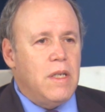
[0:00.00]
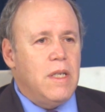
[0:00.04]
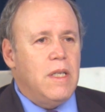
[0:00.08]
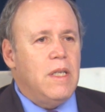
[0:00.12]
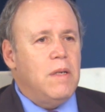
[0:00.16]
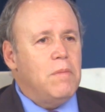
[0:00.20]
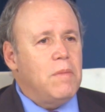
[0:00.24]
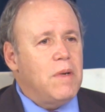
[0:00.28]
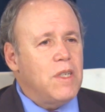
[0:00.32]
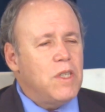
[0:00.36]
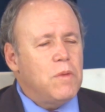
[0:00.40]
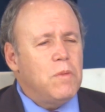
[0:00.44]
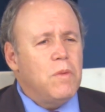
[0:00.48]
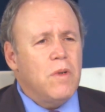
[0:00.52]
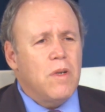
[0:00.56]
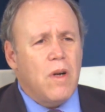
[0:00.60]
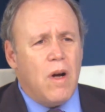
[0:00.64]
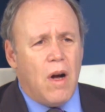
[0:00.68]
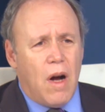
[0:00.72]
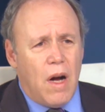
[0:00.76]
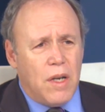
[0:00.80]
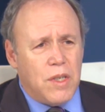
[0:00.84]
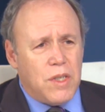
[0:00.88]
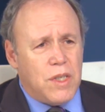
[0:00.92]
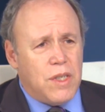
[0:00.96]
and they're much more
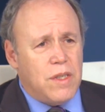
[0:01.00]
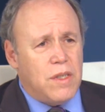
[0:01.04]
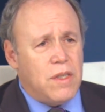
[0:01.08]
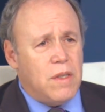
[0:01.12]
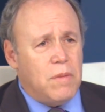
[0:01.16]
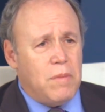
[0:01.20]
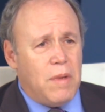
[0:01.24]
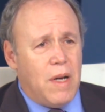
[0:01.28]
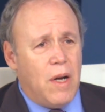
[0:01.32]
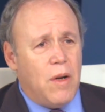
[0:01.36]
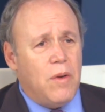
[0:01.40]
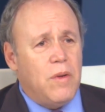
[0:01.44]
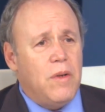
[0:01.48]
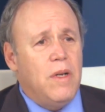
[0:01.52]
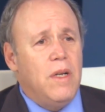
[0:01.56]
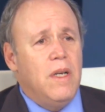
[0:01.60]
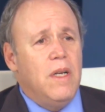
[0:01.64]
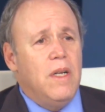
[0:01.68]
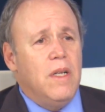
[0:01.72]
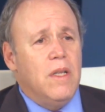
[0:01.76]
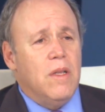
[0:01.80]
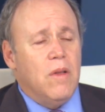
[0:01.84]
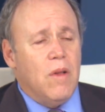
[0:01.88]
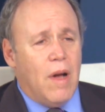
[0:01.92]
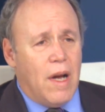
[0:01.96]
cautious about
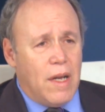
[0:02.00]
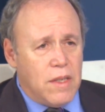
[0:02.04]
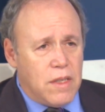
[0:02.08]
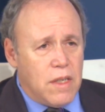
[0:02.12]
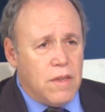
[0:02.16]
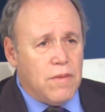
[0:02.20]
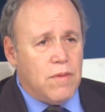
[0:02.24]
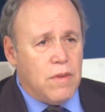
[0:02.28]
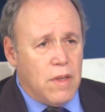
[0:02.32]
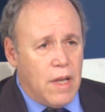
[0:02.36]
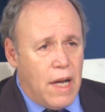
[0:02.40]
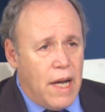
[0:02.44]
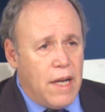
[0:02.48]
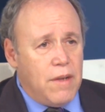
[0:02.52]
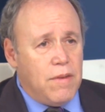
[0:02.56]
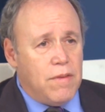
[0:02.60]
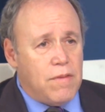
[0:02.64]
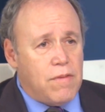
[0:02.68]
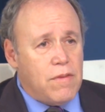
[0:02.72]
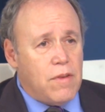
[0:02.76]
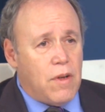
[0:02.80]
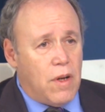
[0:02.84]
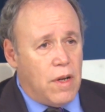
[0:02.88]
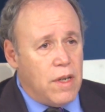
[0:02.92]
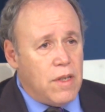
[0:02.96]
loss of
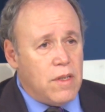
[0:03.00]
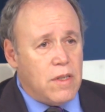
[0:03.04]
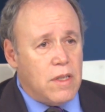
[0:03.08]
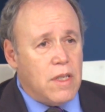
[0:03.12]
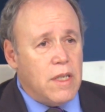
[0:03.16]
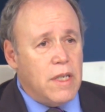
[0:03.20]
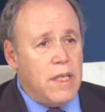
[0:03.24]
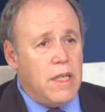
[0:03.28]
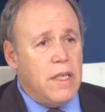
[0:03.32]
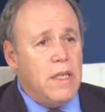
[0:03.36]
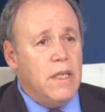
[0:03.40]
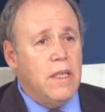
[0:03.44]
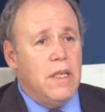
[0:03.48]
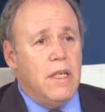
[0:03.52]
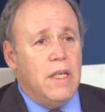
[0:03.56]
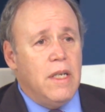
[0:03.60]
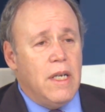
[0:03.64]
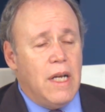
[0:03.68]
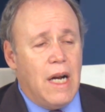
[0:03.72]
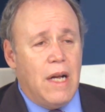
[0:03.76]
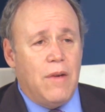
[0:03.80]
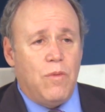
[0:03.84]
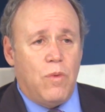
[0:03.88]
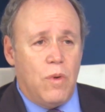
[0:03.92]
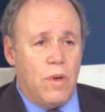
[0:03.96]
life, honestly,
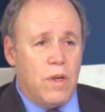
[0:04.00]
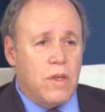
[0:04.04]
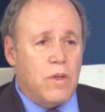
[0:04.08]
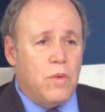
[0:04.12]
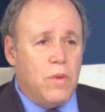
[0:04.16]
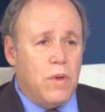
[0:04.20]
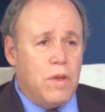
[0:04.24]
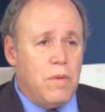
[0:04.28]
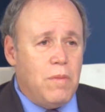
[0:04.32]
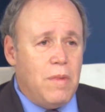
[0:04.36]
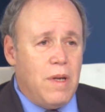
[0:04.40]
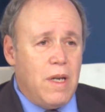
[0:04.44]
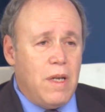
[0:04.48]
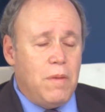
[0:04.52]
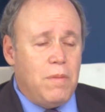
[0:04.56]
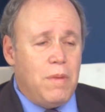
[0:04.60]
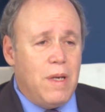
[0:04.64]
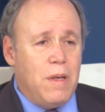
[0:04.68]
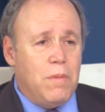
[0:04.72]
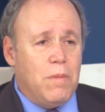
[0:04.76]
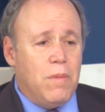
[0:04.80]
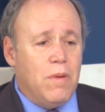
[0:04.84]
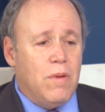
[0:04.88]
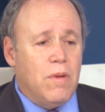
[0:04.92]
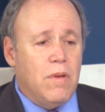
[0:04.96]
and I've worked with many
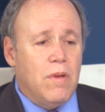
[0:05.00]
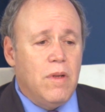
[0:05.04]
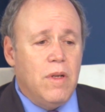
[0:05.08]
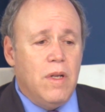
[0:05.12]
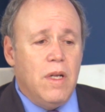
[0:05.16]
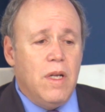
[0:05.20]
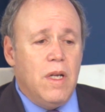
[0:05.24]
people.